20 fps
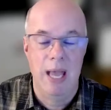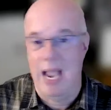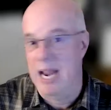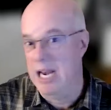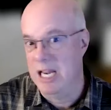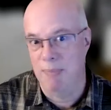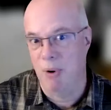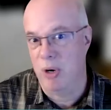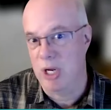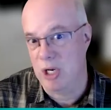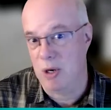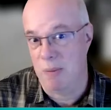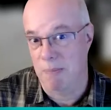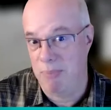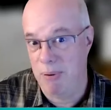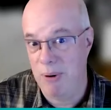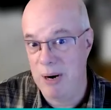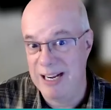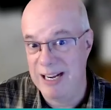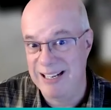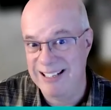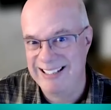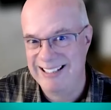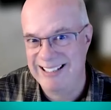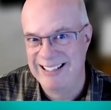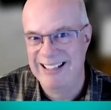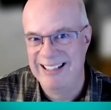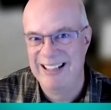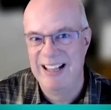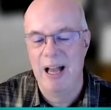anybody can print,
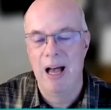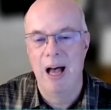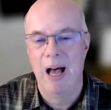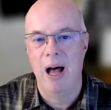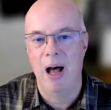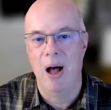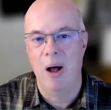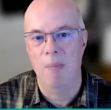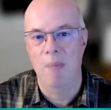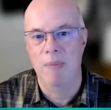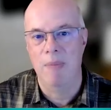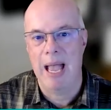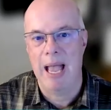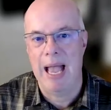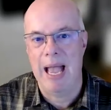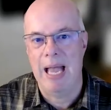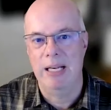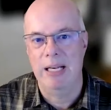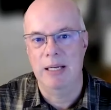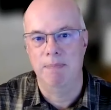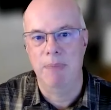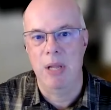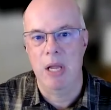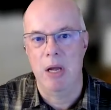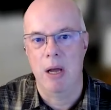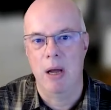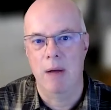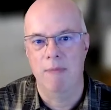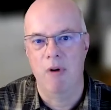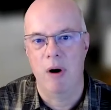and be
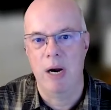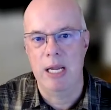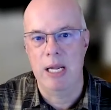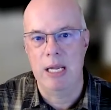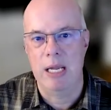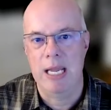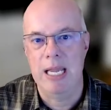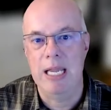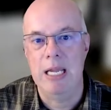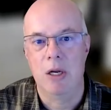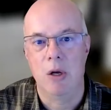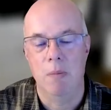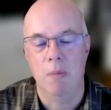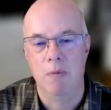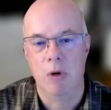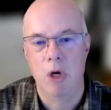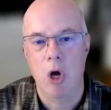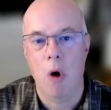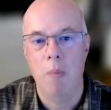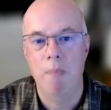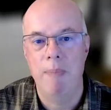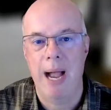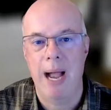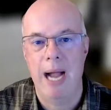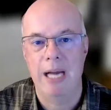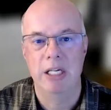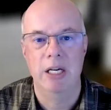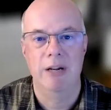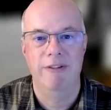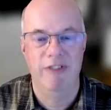a very
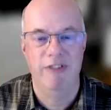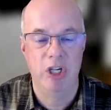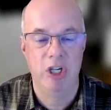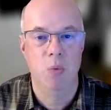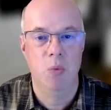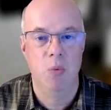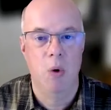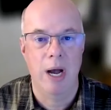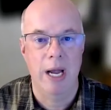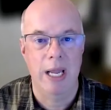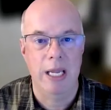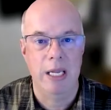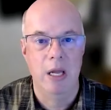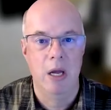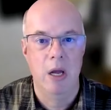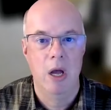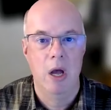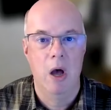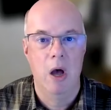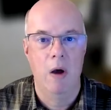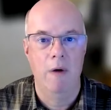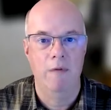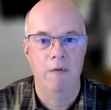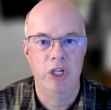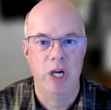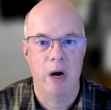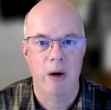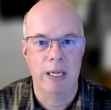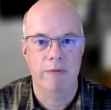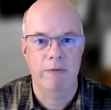compact and efficient way of
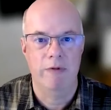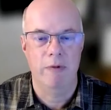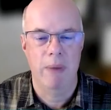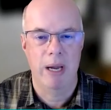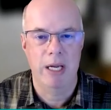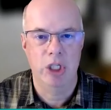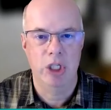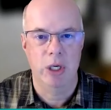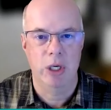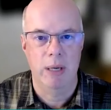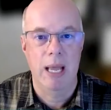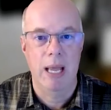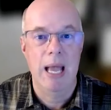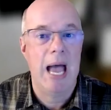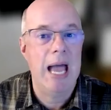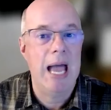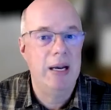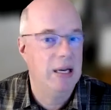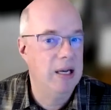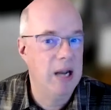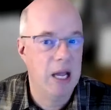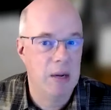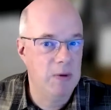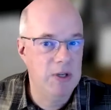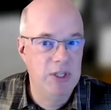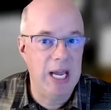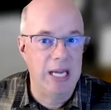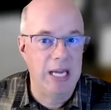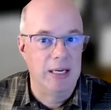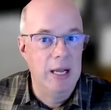sharing information. And like we
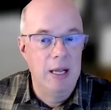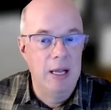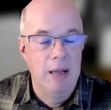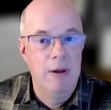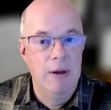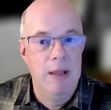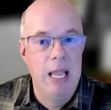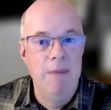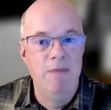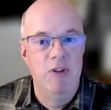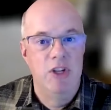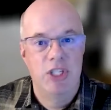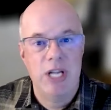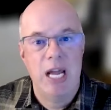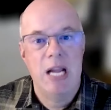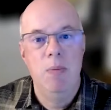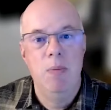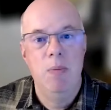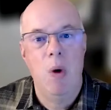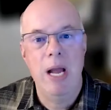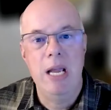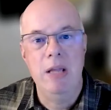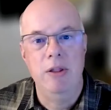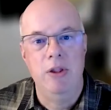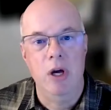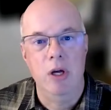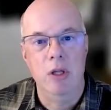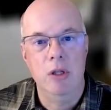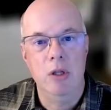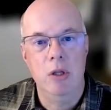said, in the same way
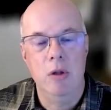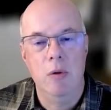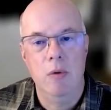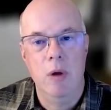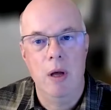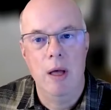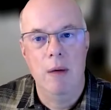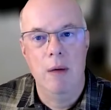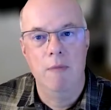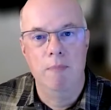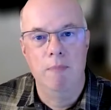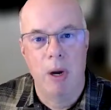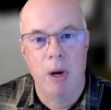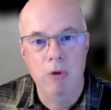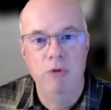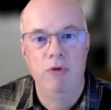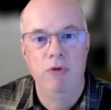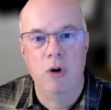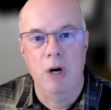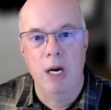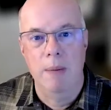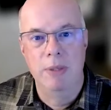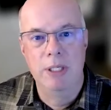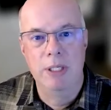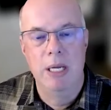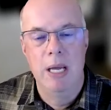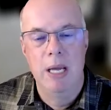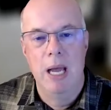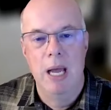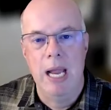that
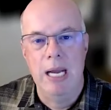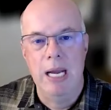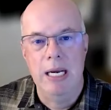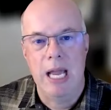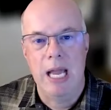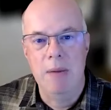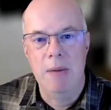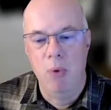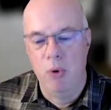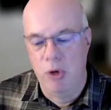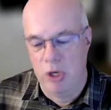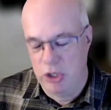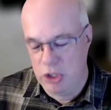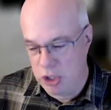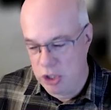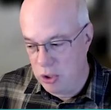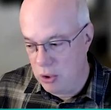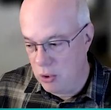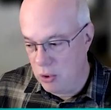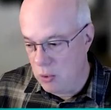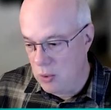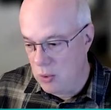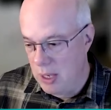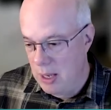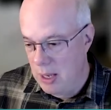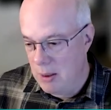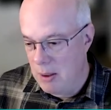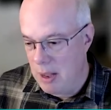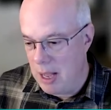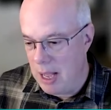PostScript enabled us to
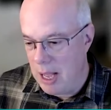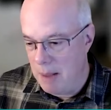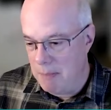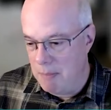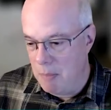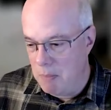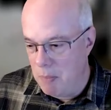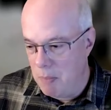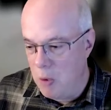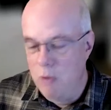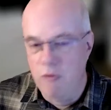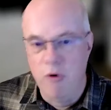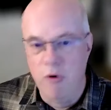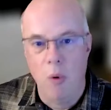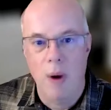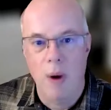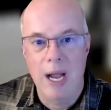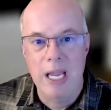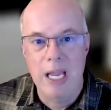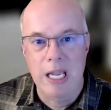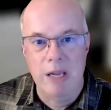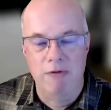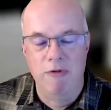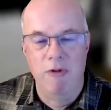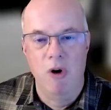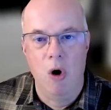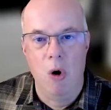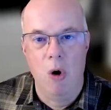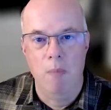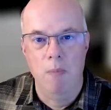move away
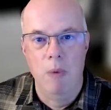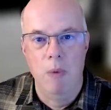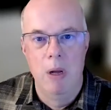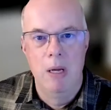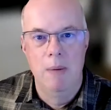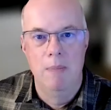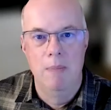from